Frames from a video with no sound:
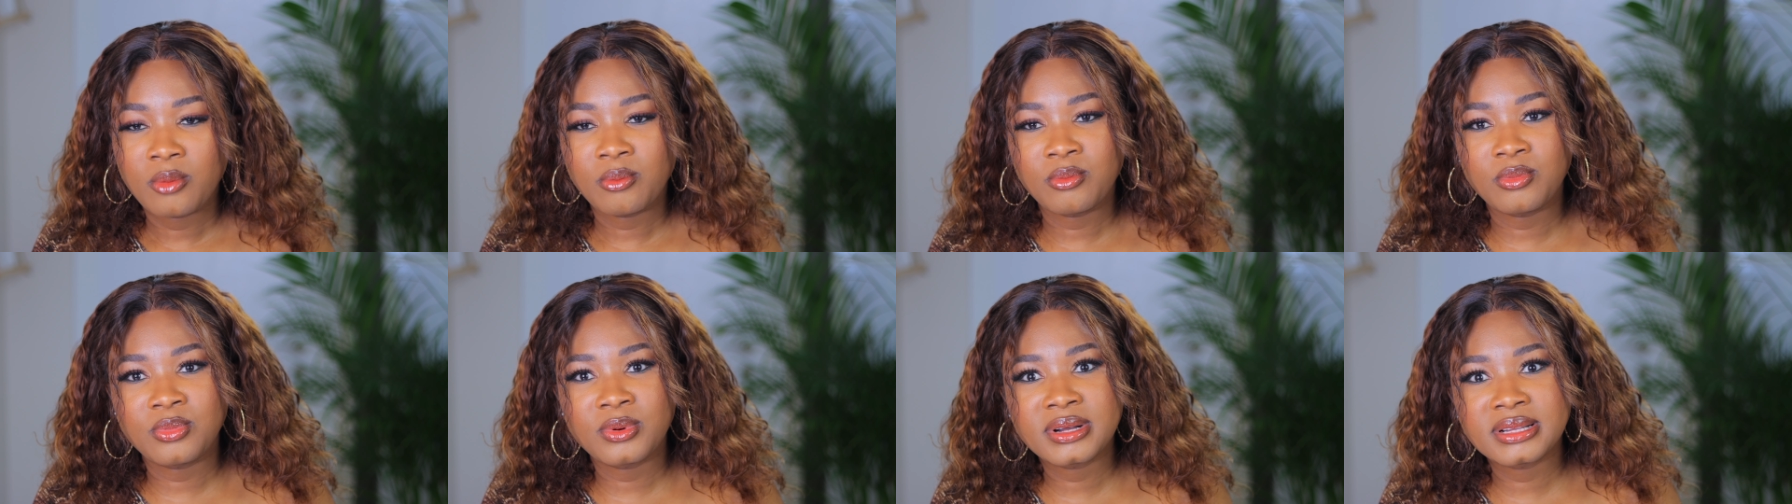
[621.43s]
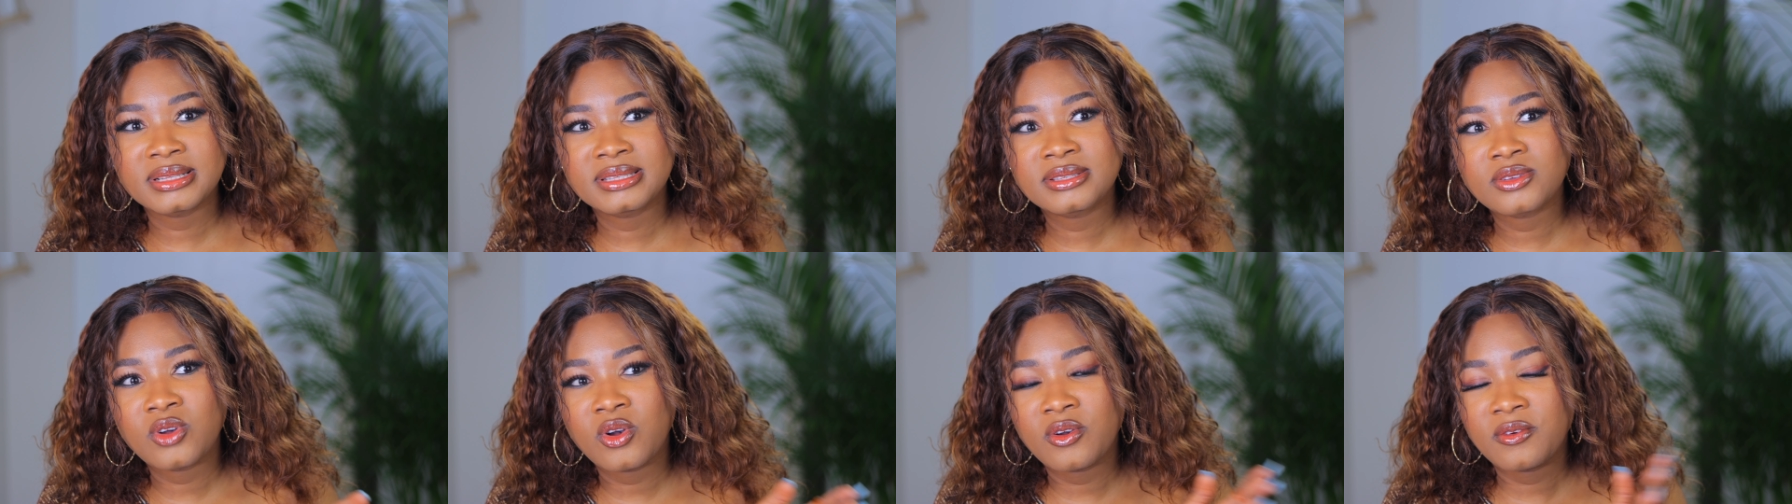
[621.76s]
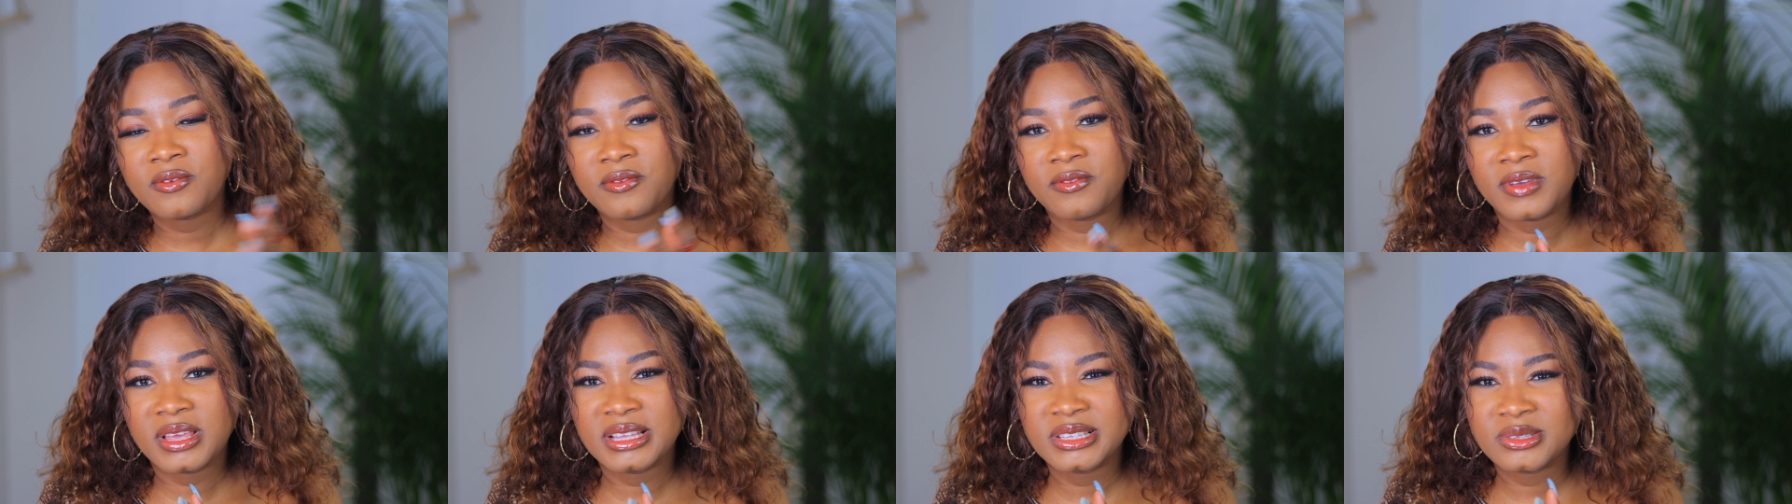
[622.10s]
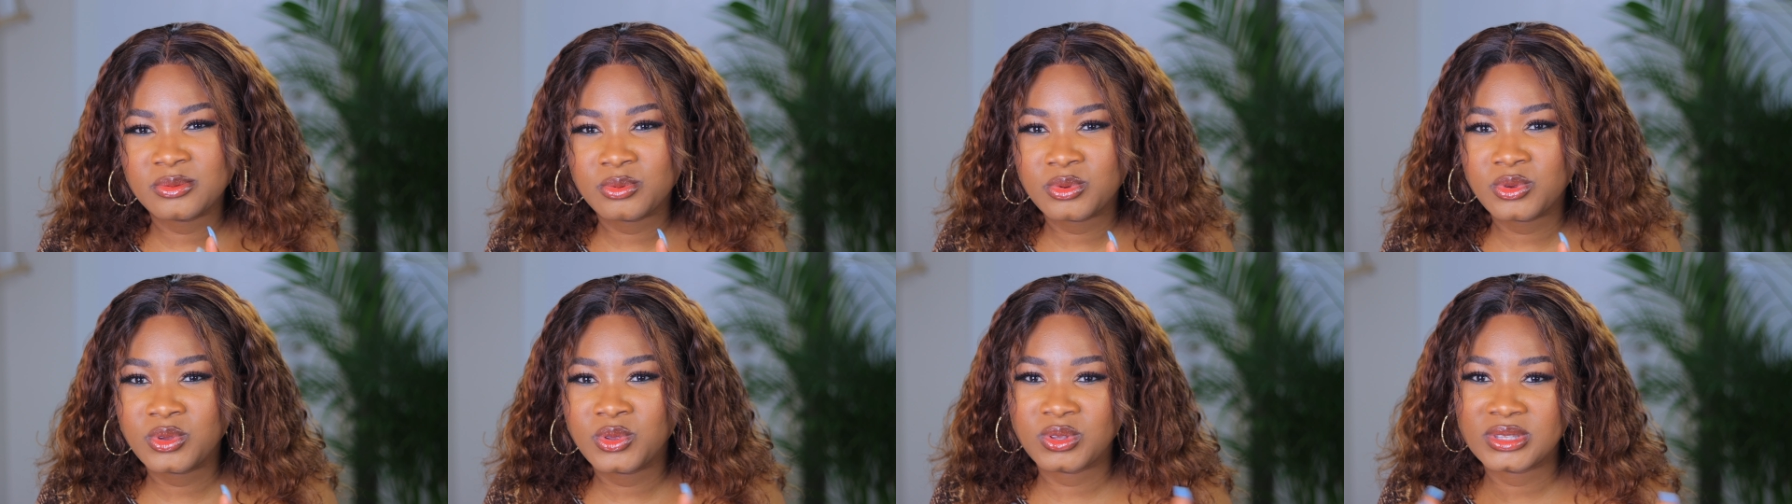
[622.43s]
but on
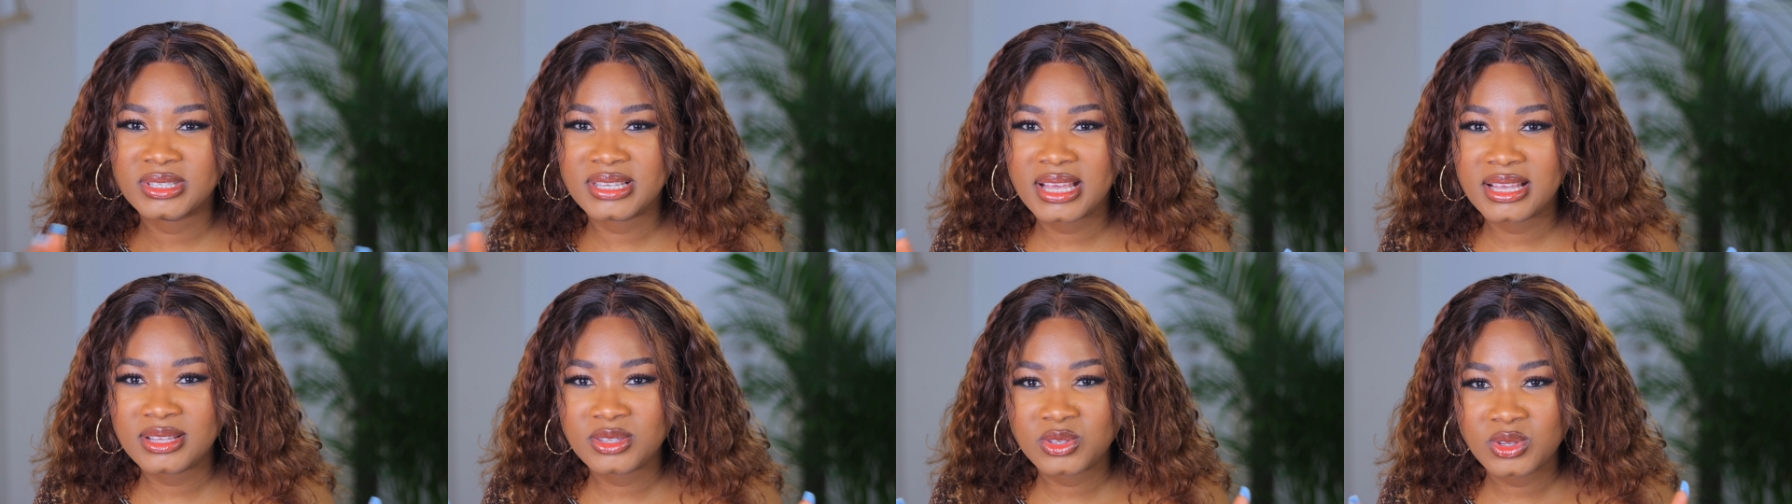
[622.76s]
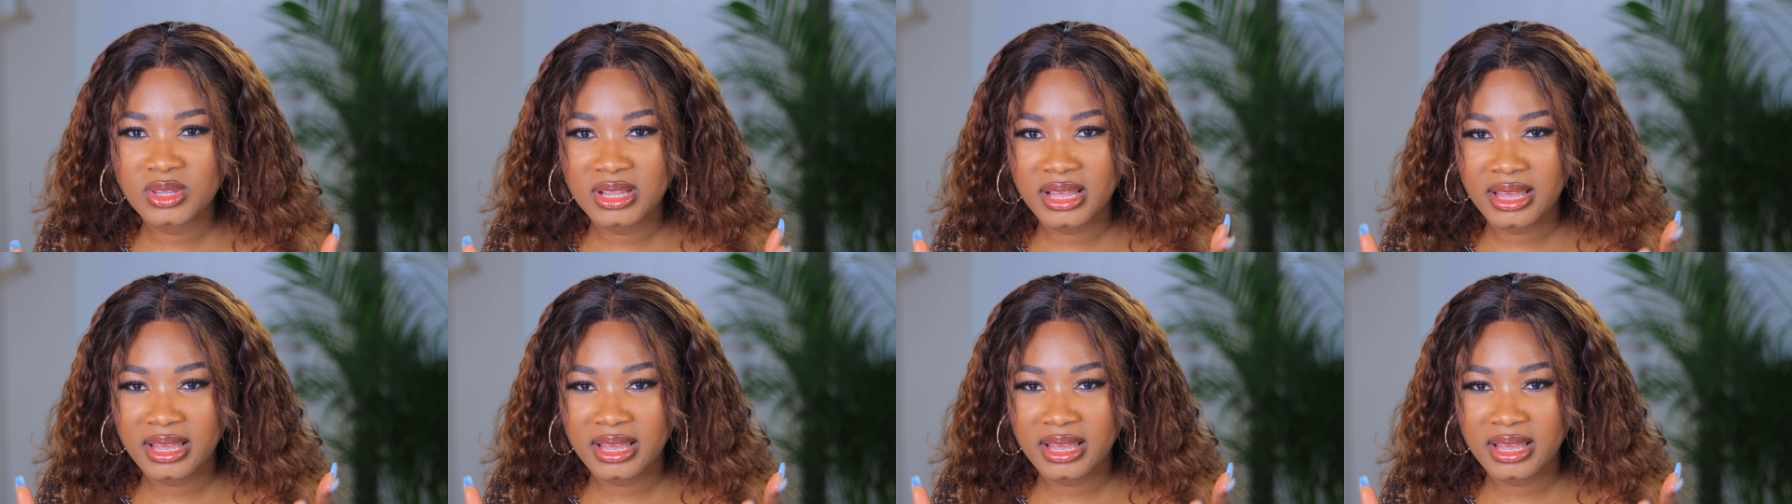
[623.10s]
Facebook you tend to